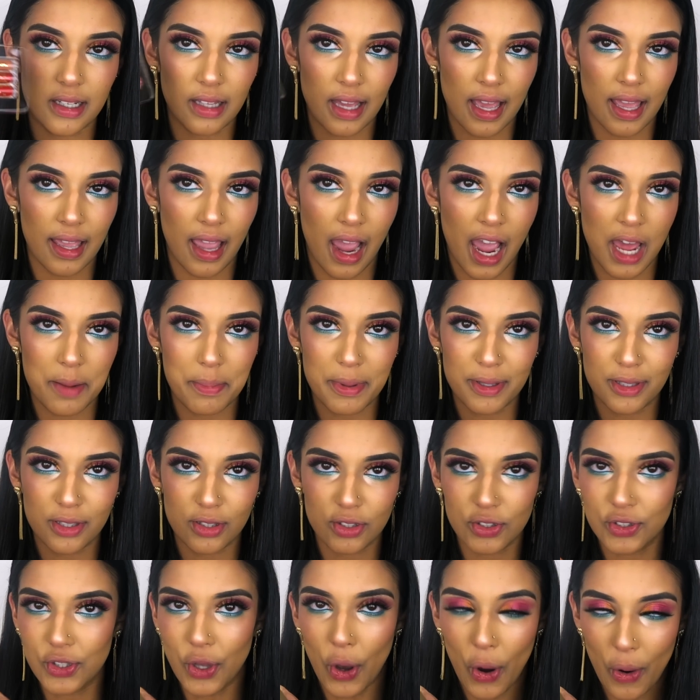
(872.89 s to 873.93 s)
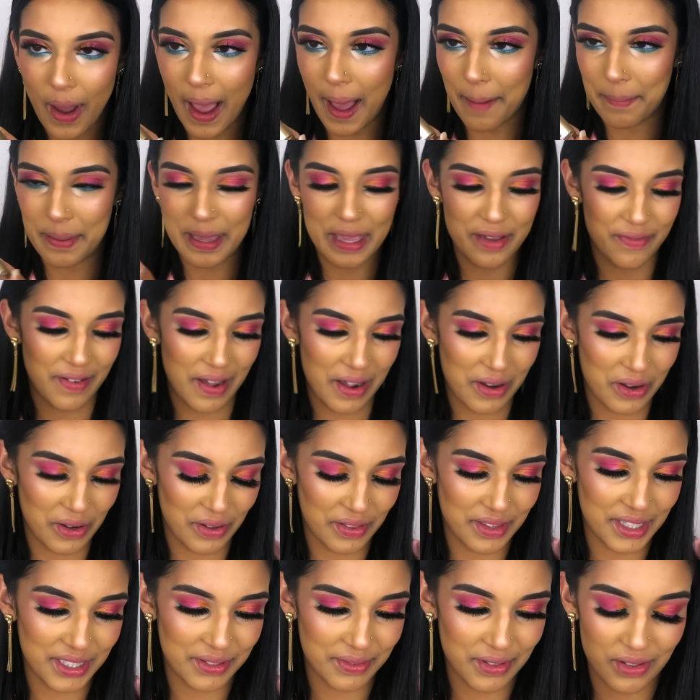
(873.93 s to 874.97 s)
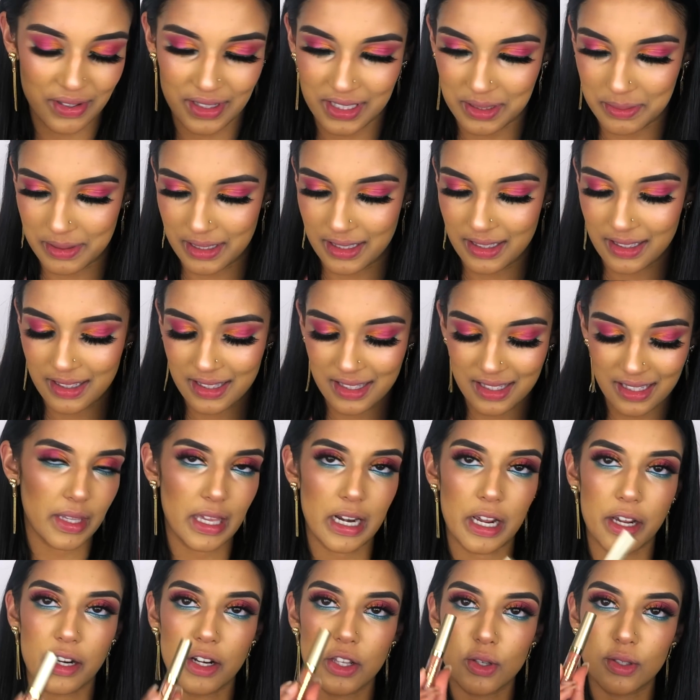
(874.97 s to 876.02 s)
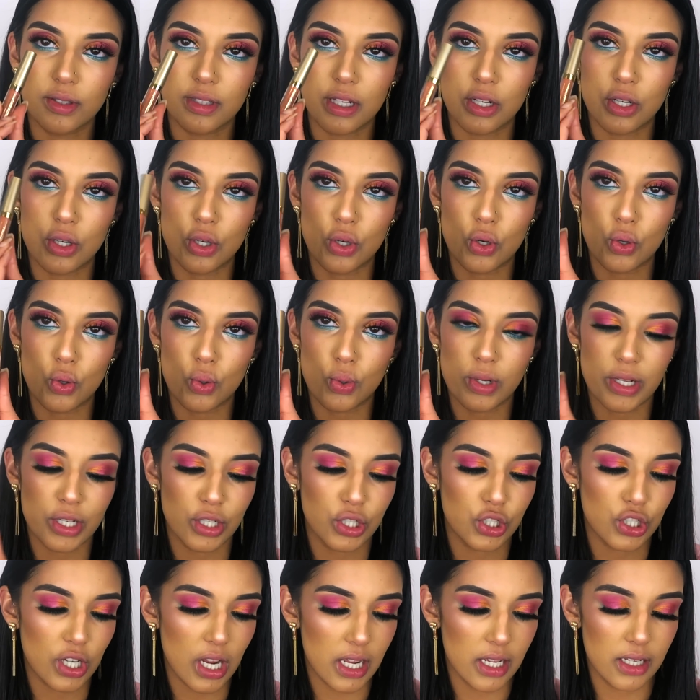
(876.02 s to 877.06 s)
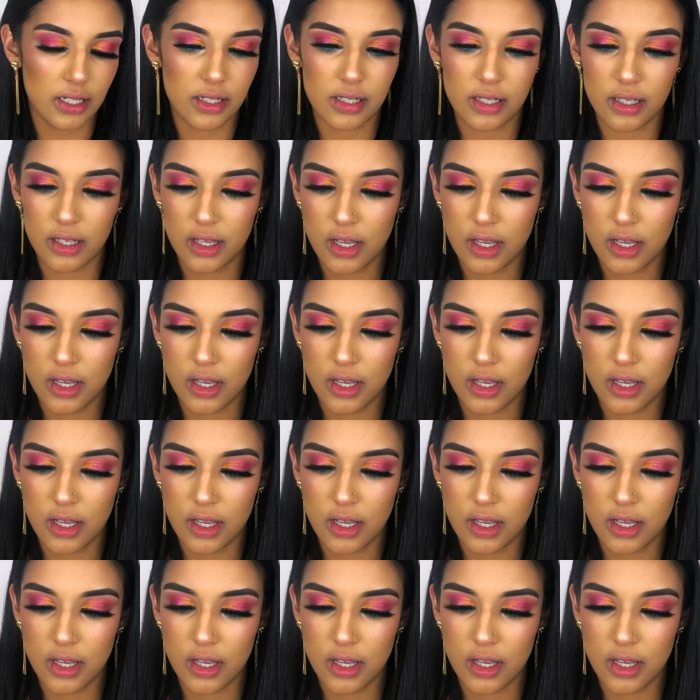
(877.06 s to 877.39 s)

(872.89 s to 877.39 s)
Like, I'd be so happy if I got this for Christmas. And I'm going to use the nudie shade.